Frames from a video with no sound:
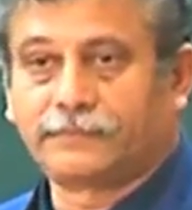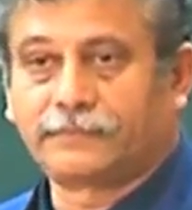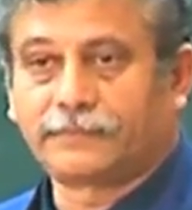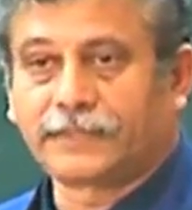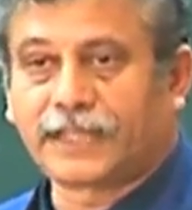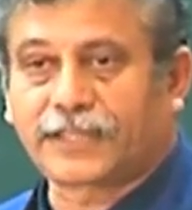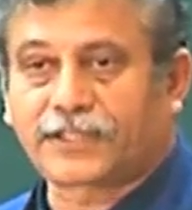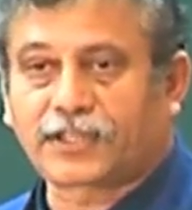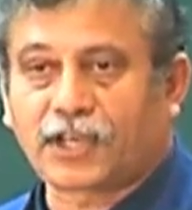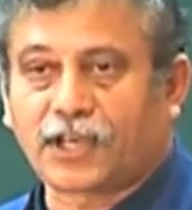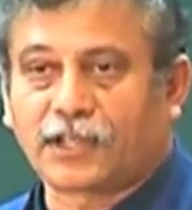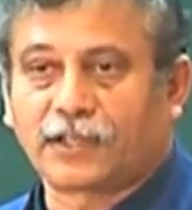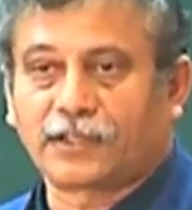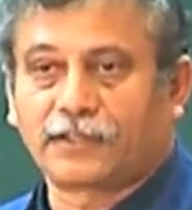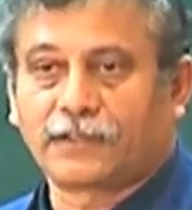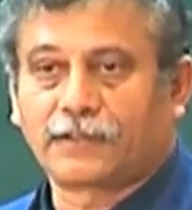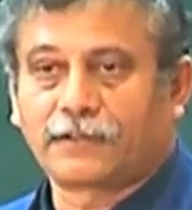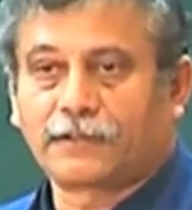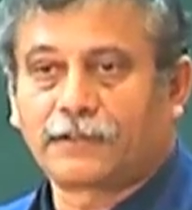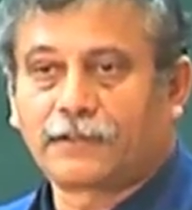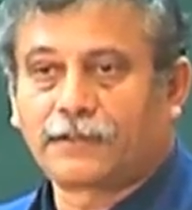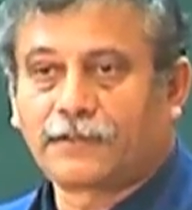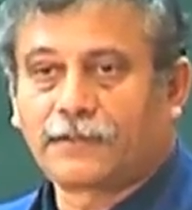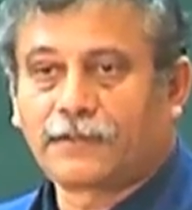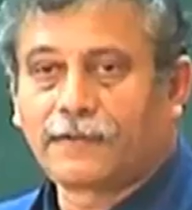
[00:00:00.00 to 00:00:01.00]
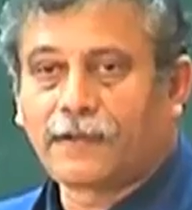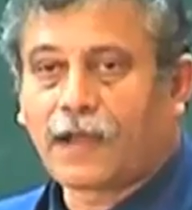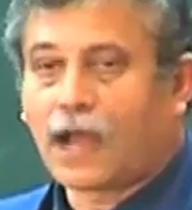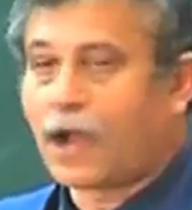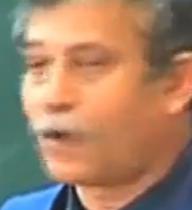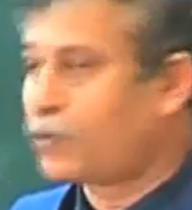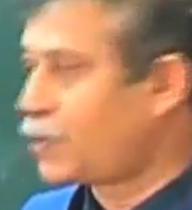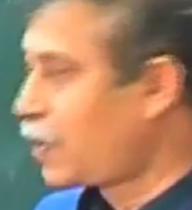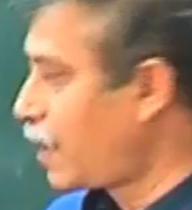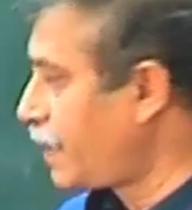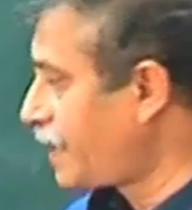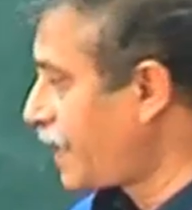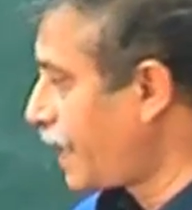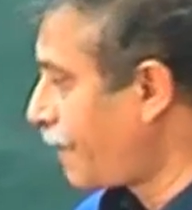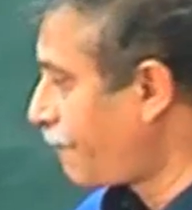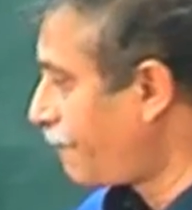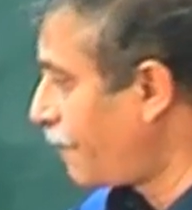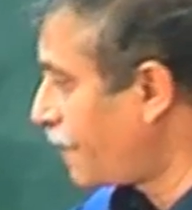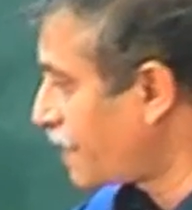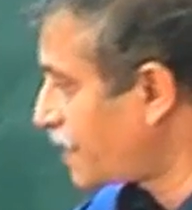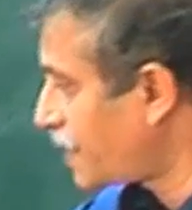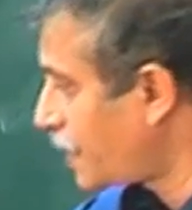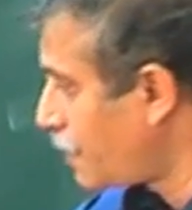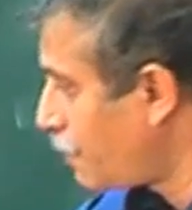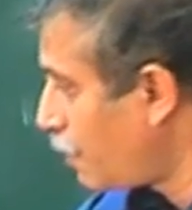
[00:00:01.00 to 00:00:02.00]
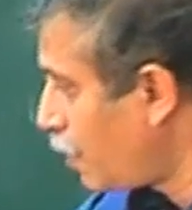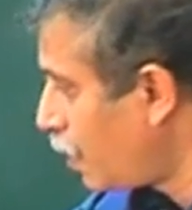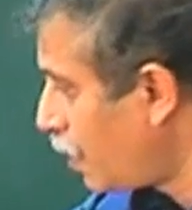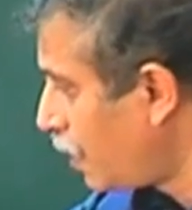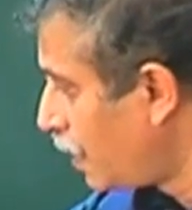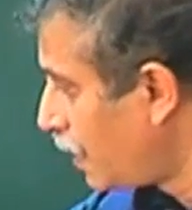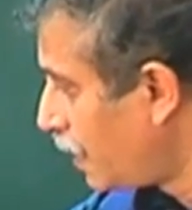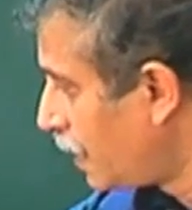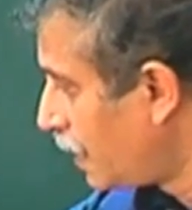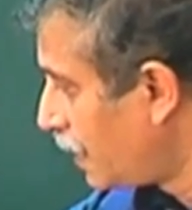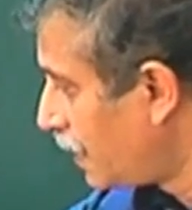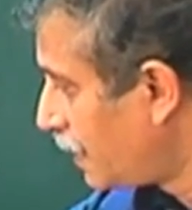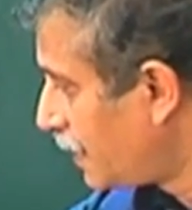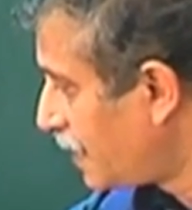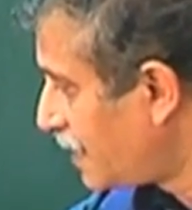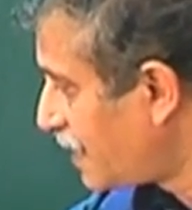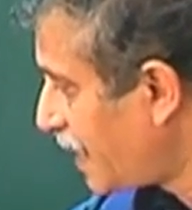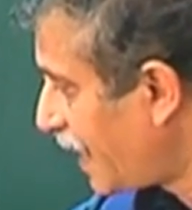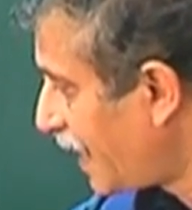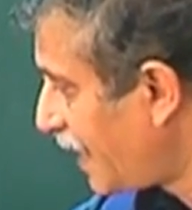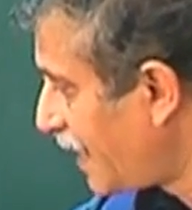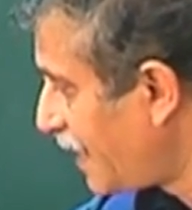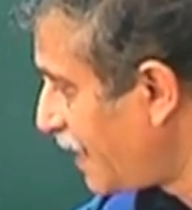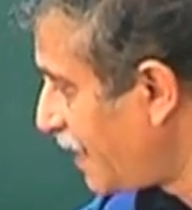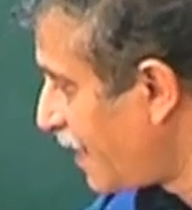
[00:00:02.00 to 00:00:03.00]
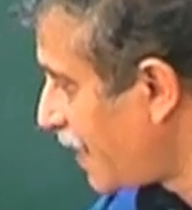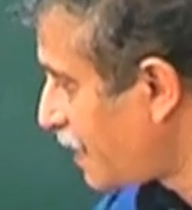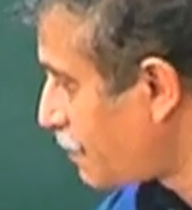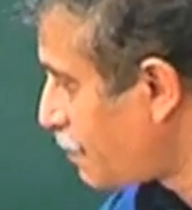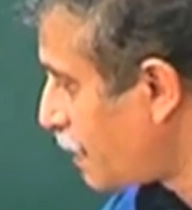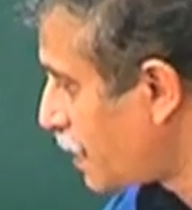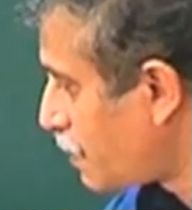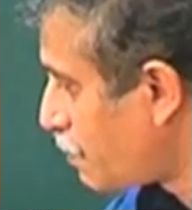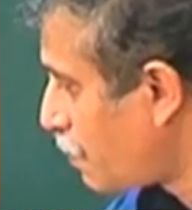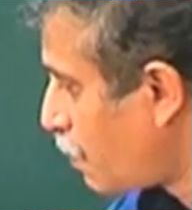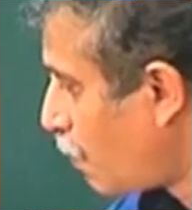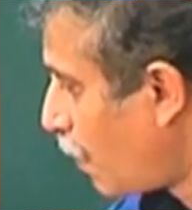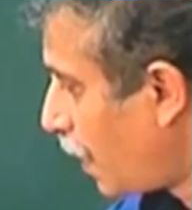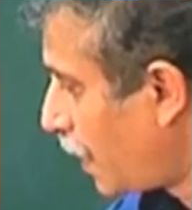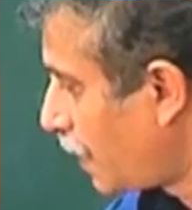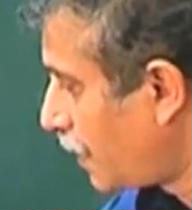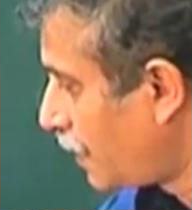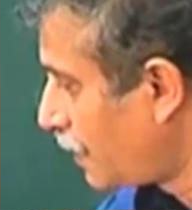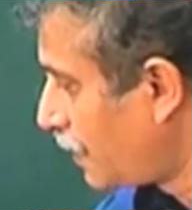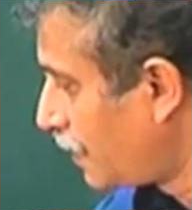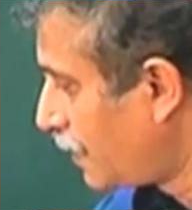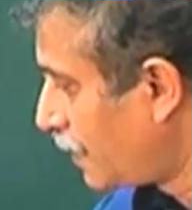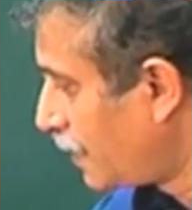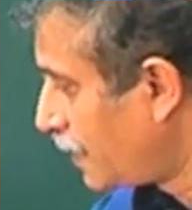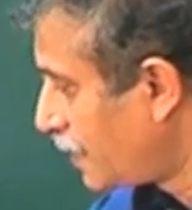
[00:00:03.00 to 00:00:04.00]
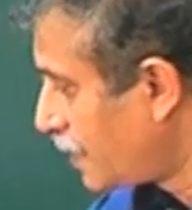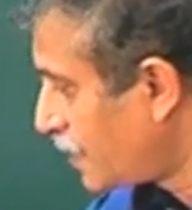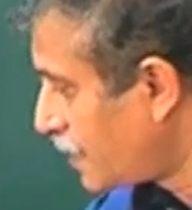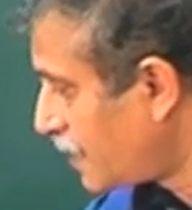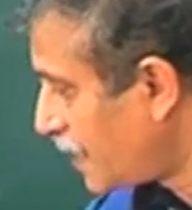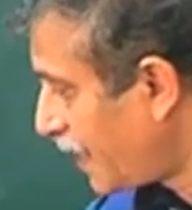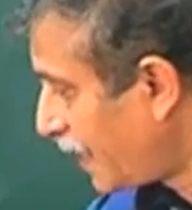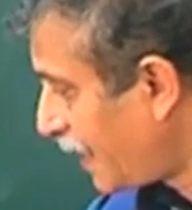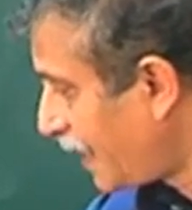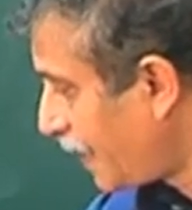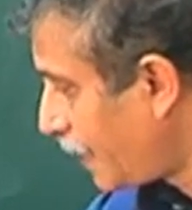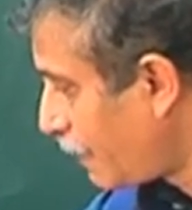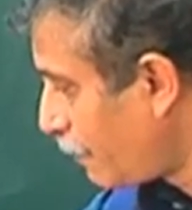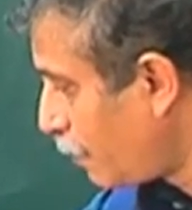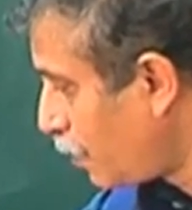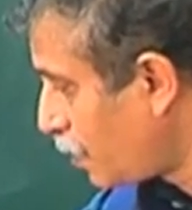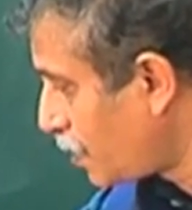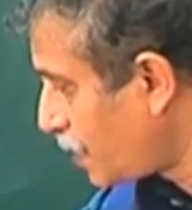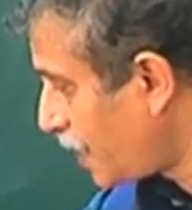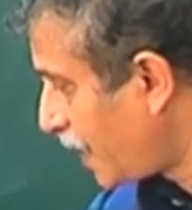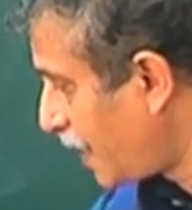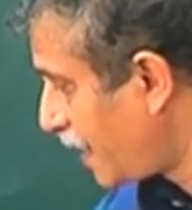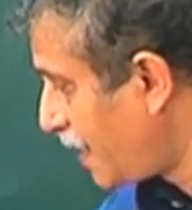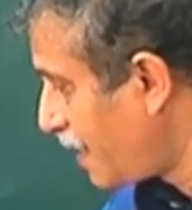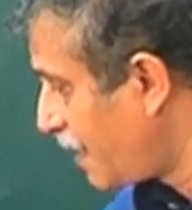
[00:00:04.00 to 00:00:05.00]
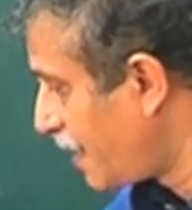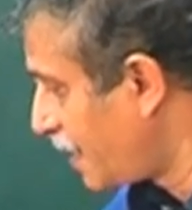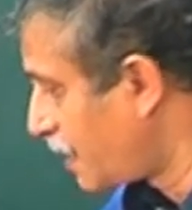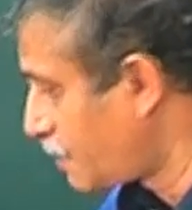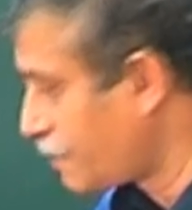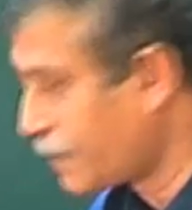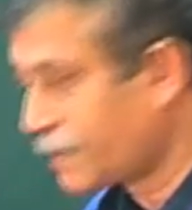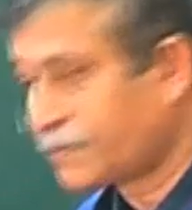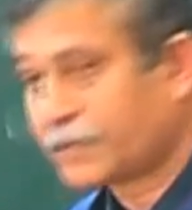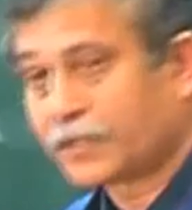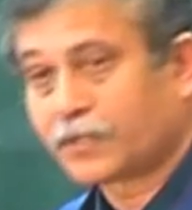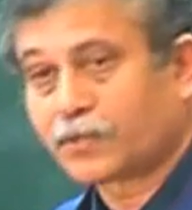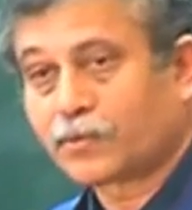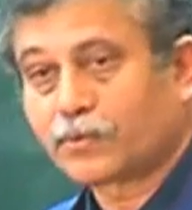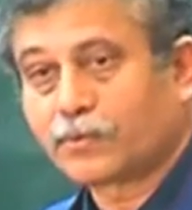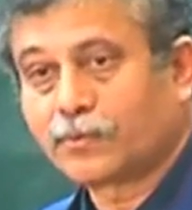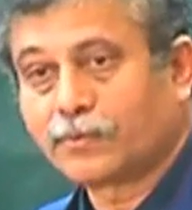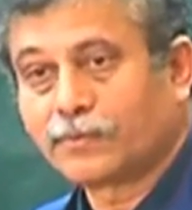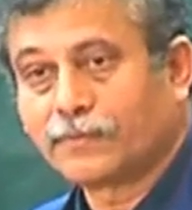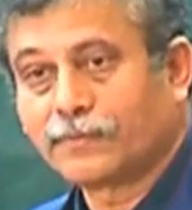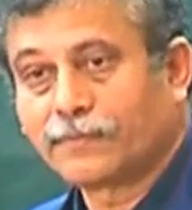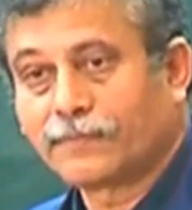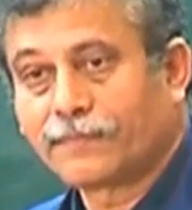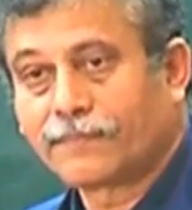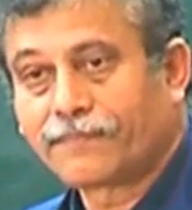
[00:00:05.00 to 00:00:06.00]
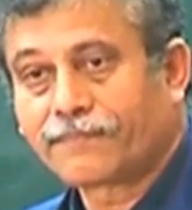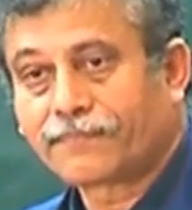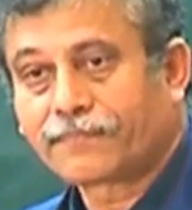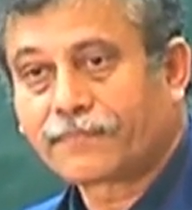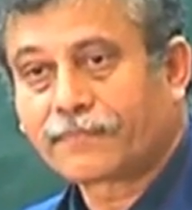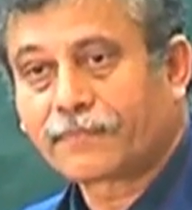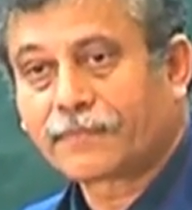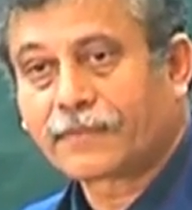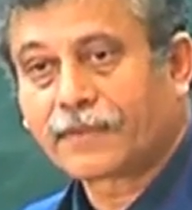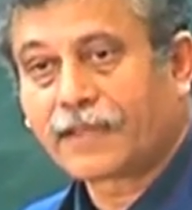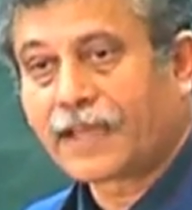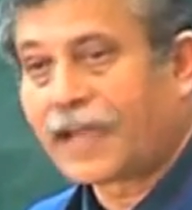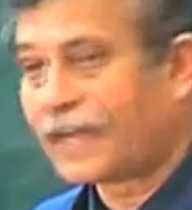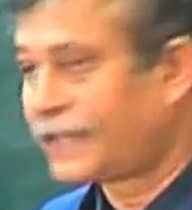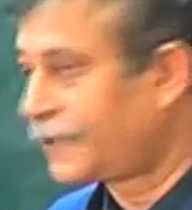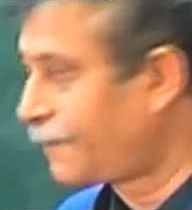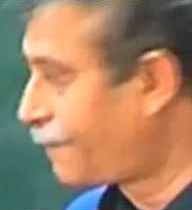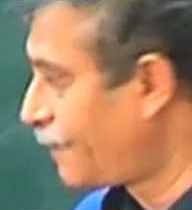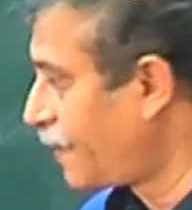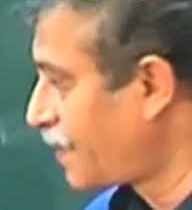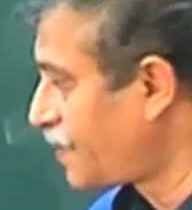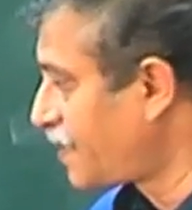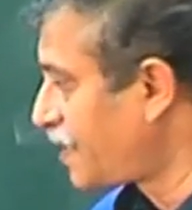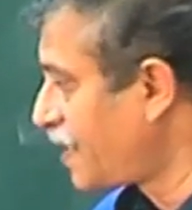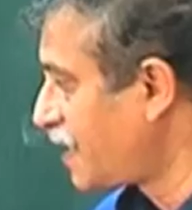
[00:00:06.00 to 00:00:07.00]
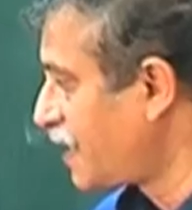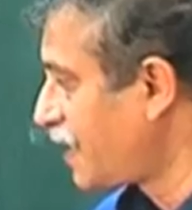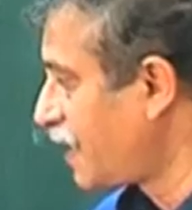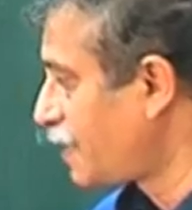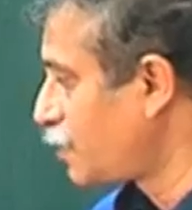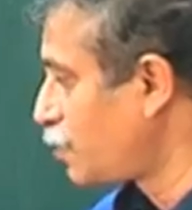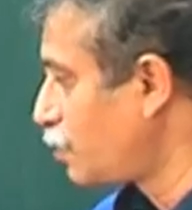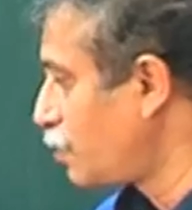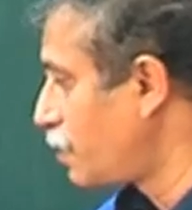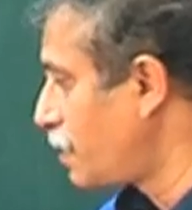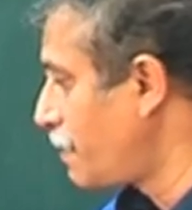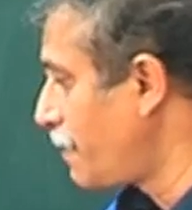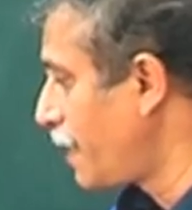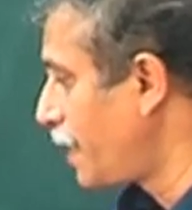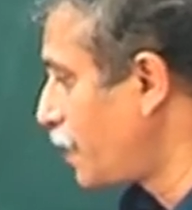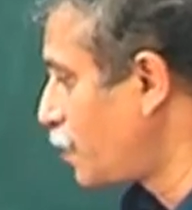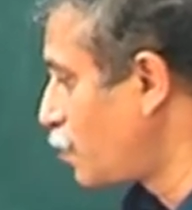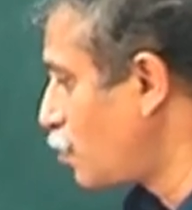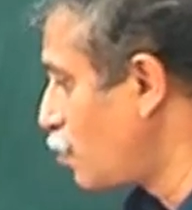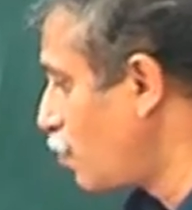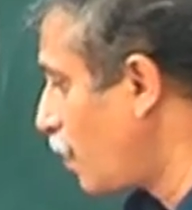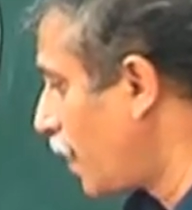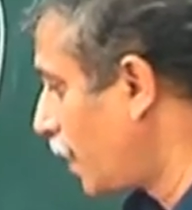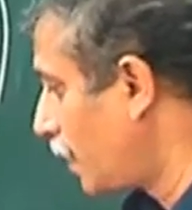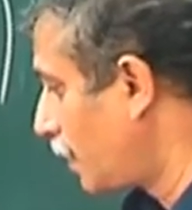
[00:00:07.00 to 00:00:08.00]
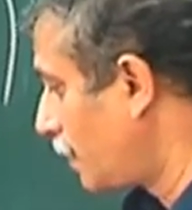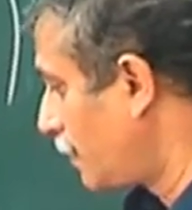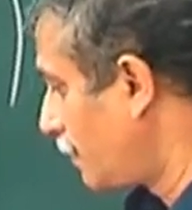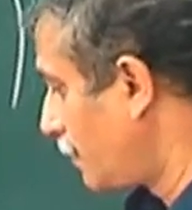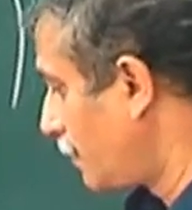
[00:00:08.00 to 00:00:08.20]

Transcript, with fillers: That's all. How do I take first MO? The second index must be 1, second MO, second index must be 2 and the first index should remain 2, 1,